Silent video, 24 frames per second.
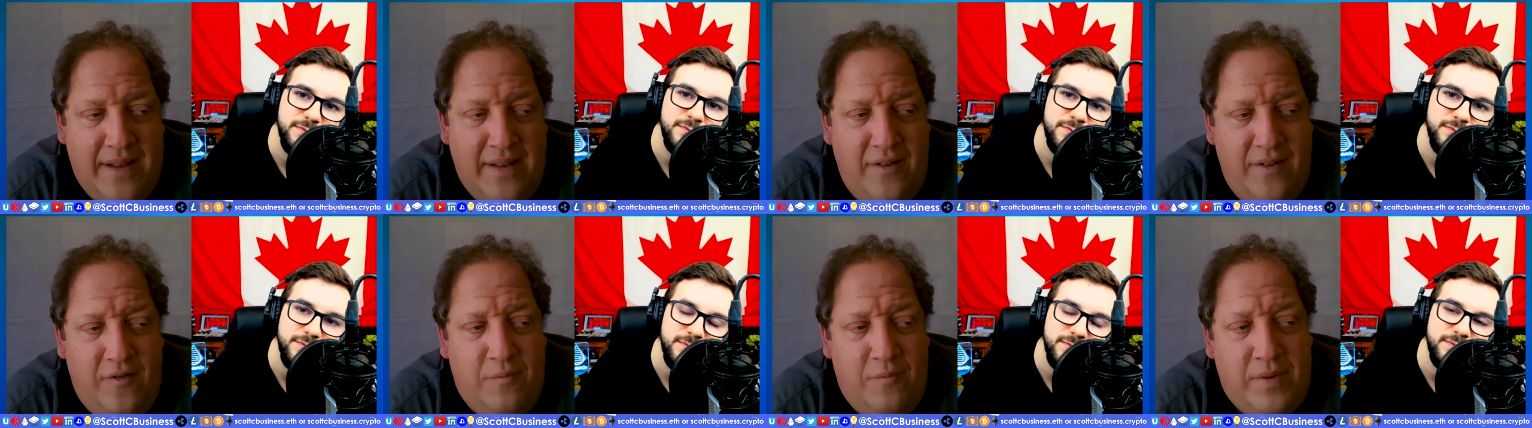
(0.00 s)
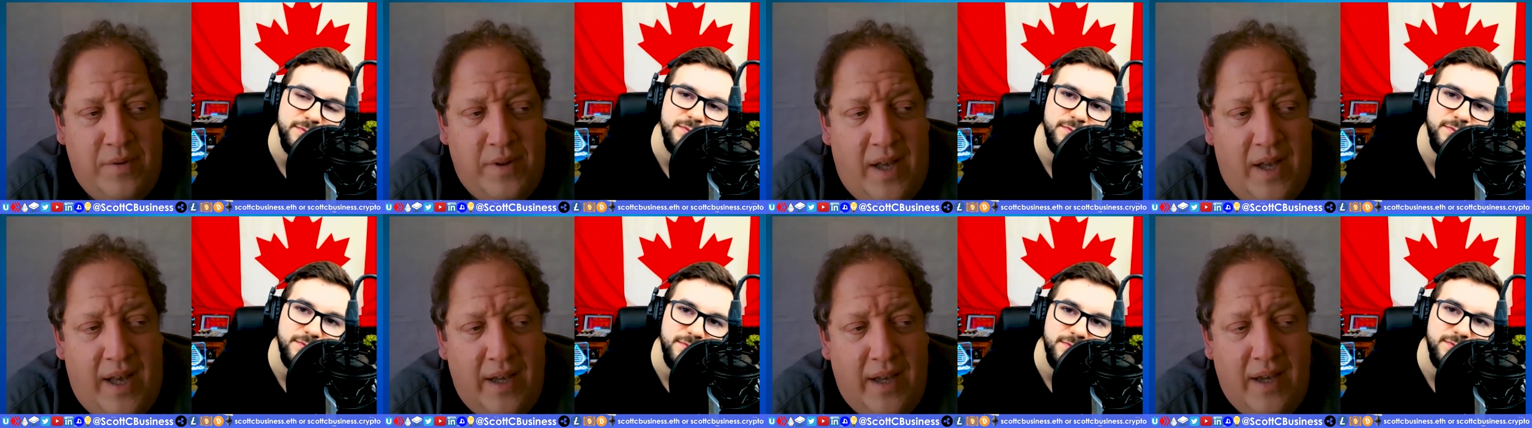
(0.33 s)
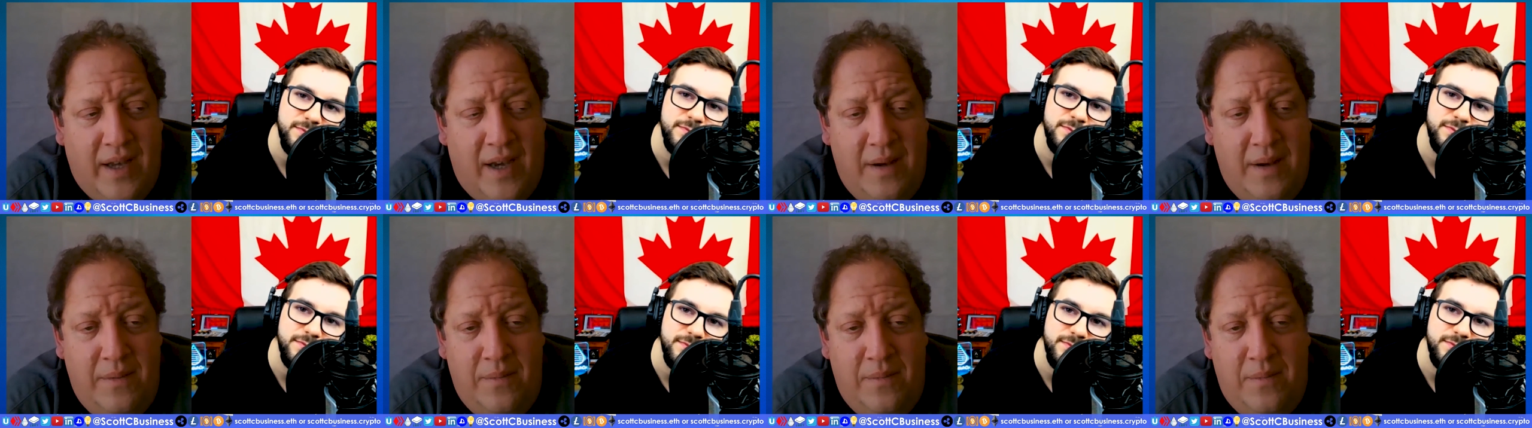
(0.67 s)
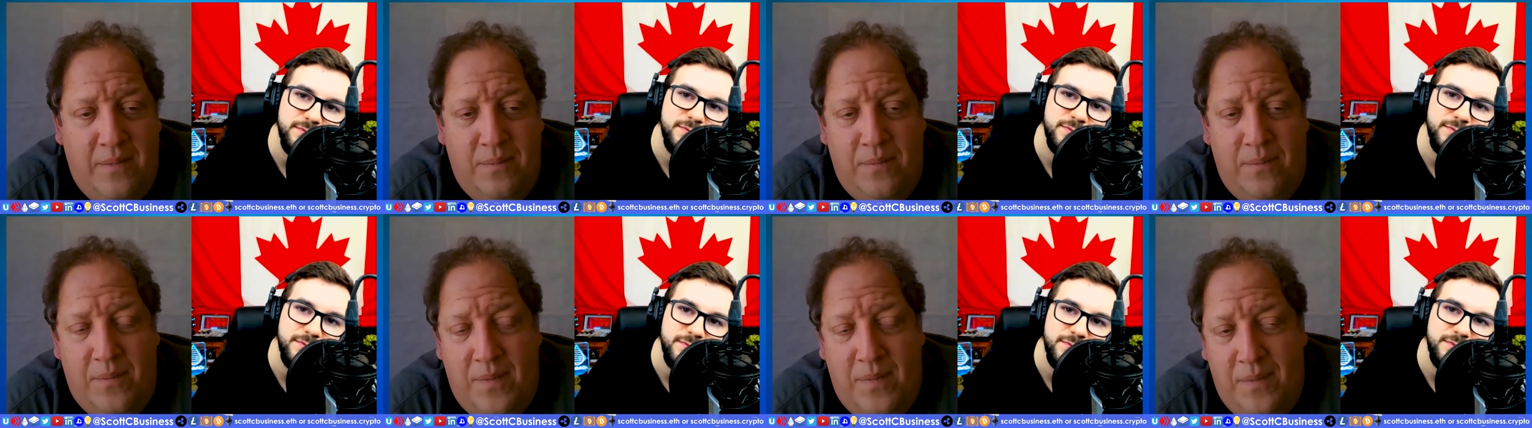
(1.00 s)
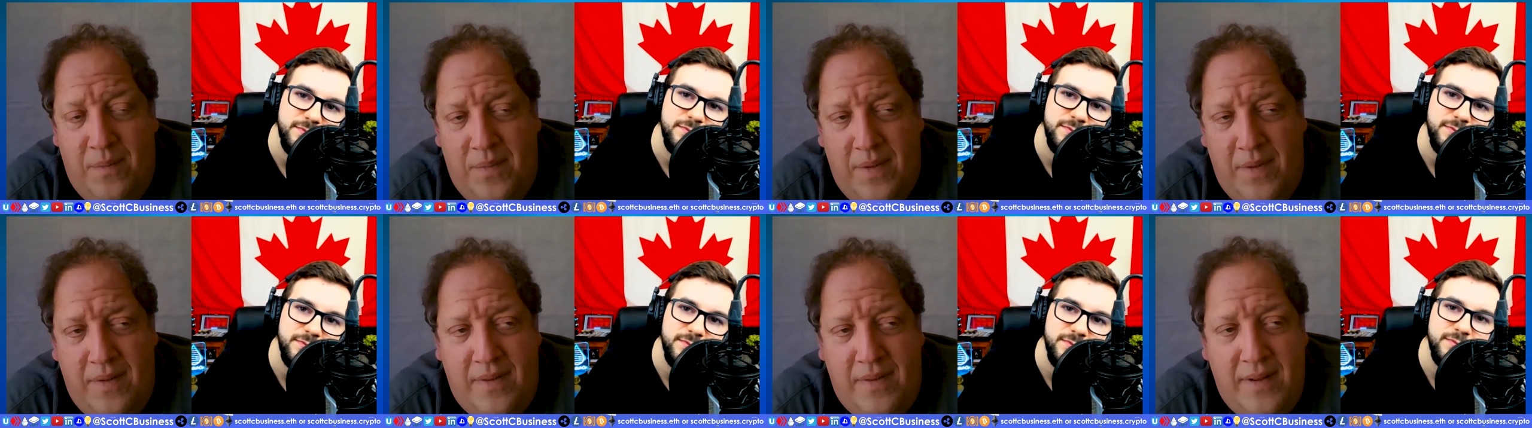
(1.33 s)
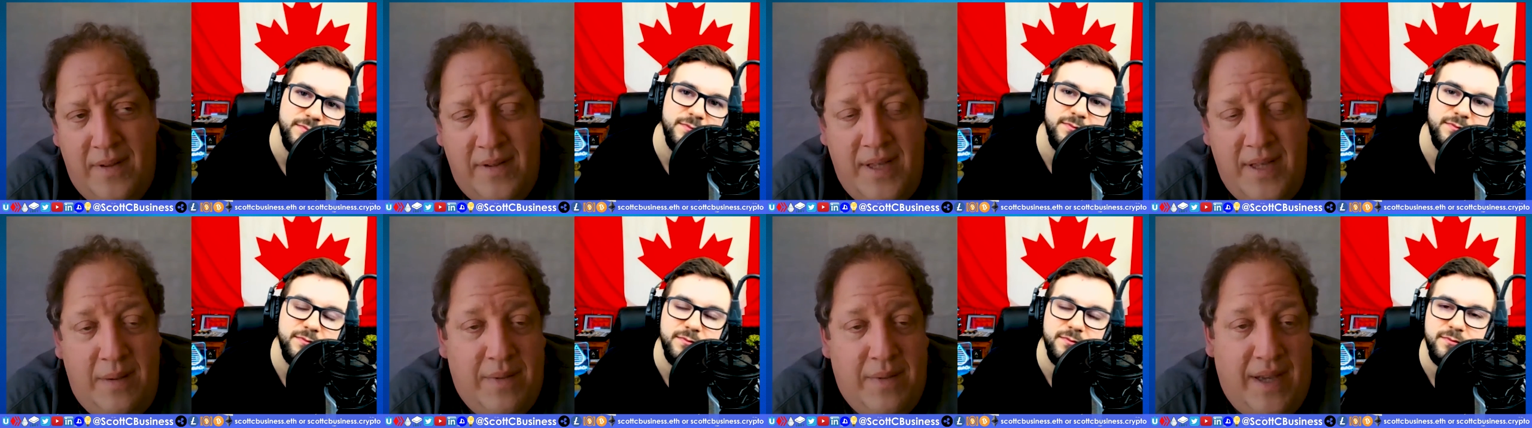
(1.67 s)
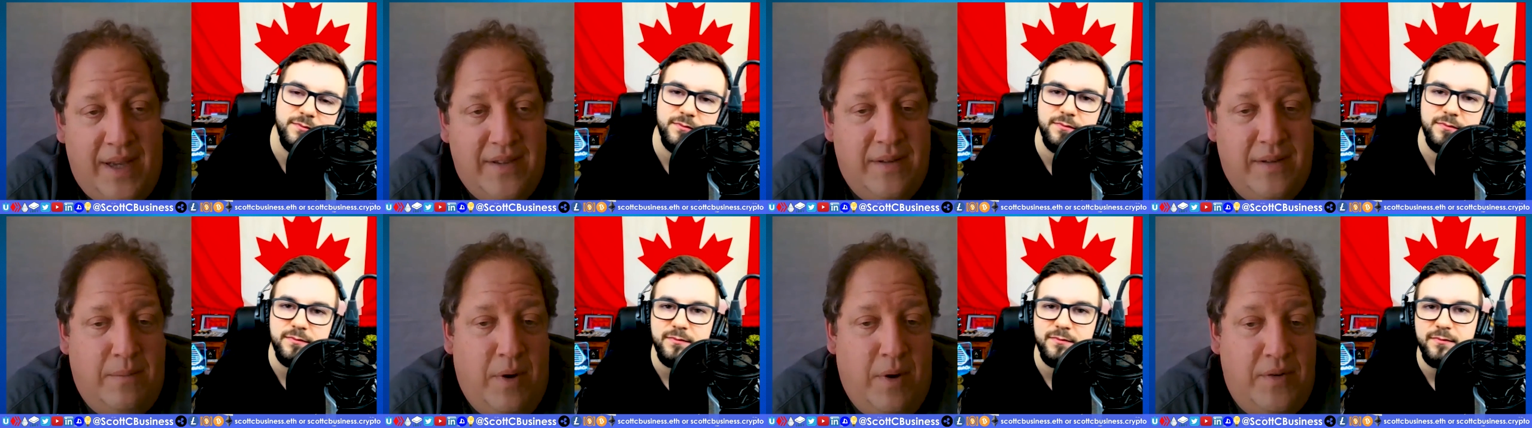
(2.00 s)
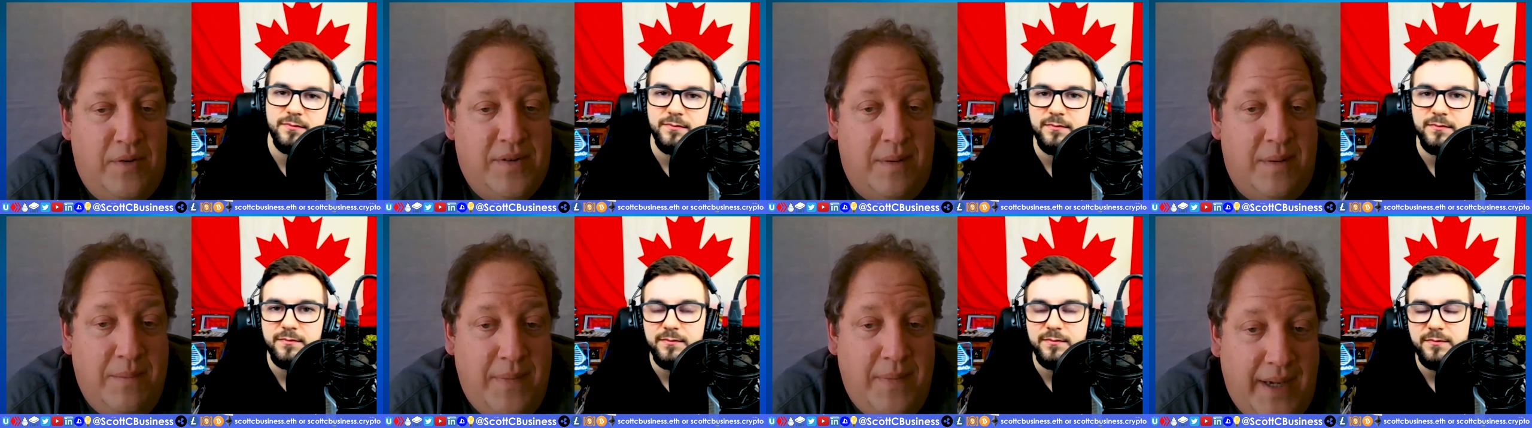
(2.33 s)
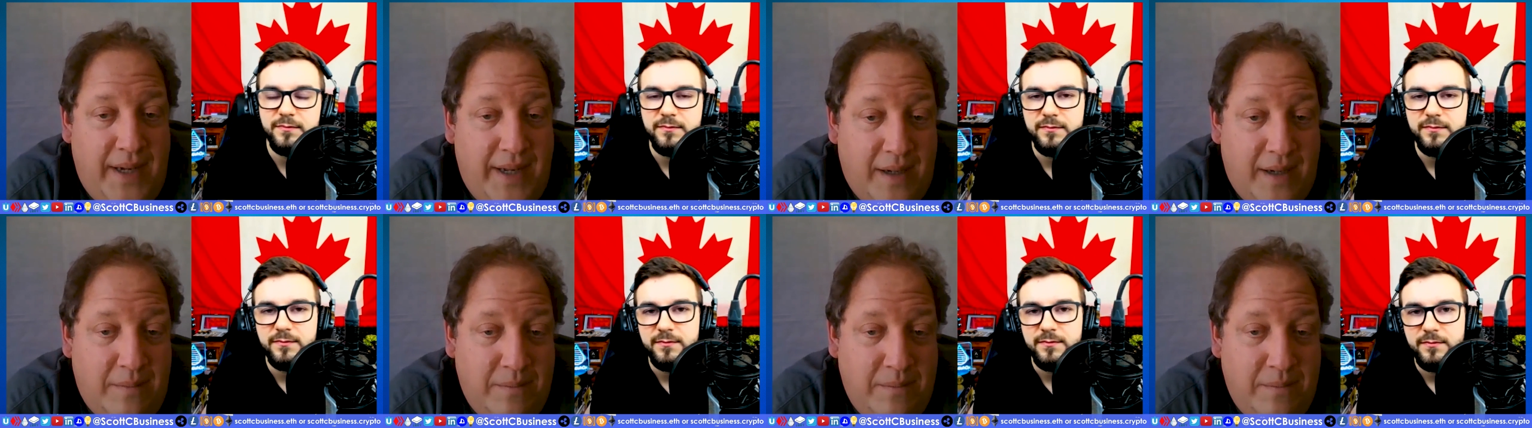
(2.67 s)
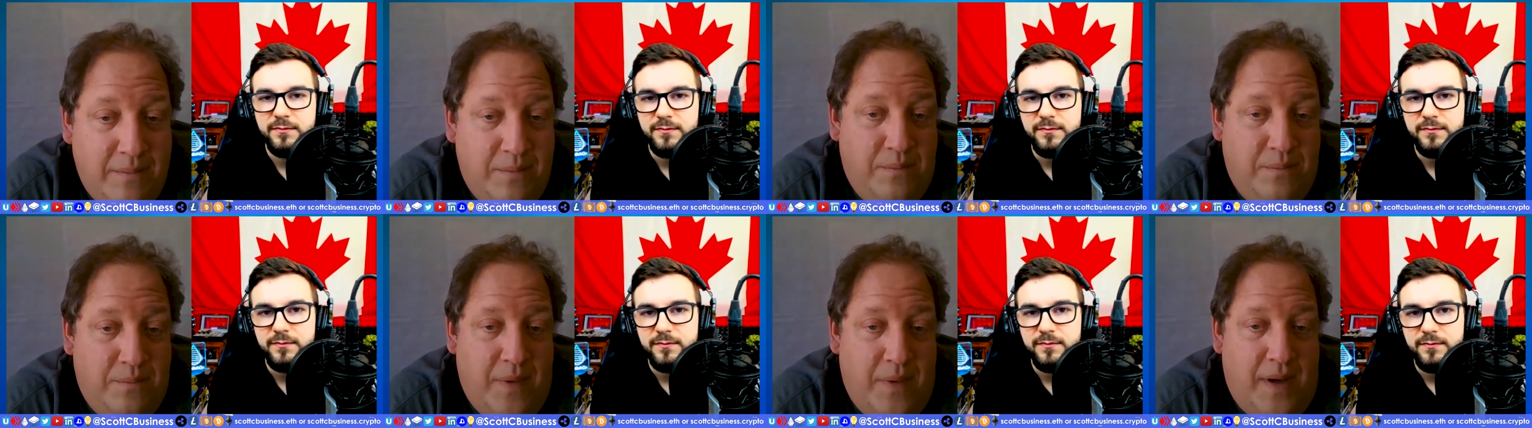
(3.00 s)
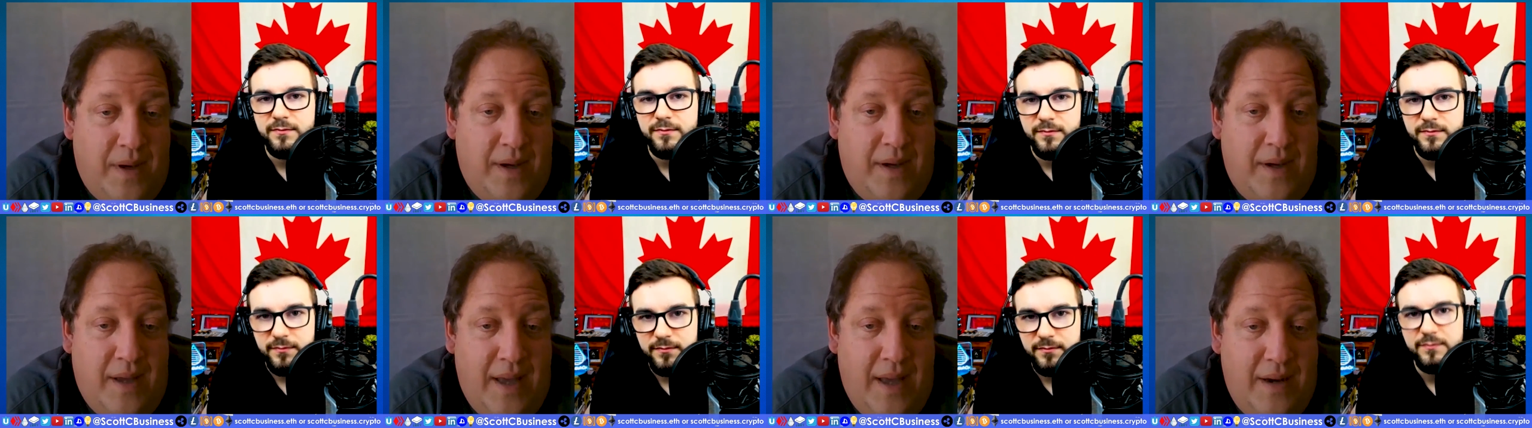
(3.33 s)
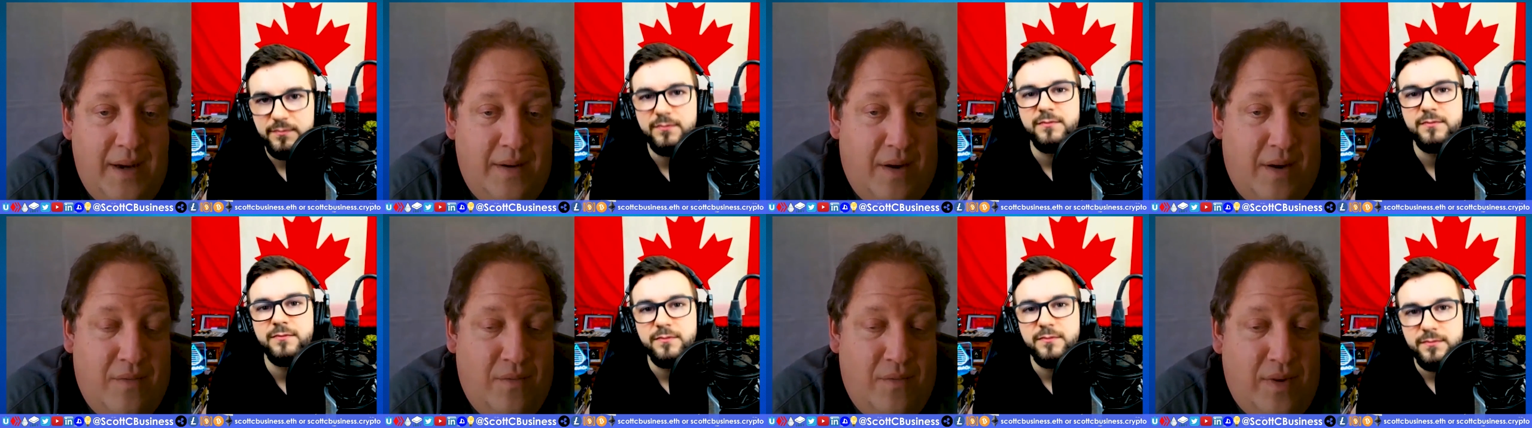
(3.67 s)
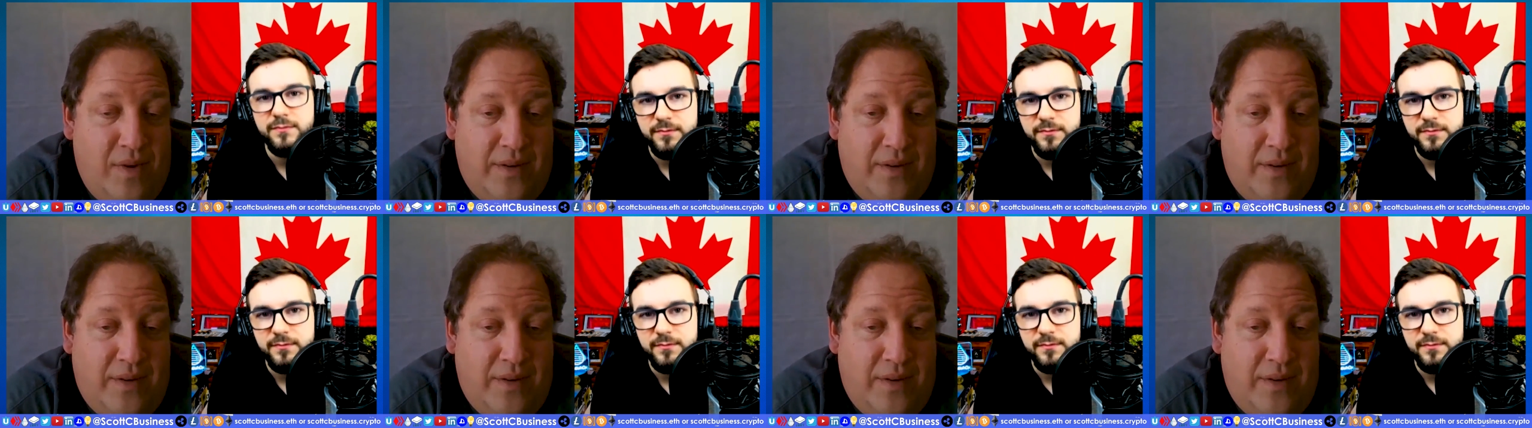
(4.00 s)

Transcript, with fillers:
Speaker 1: active blog. I, uh, the, the, team likes to post on Medium, uh, and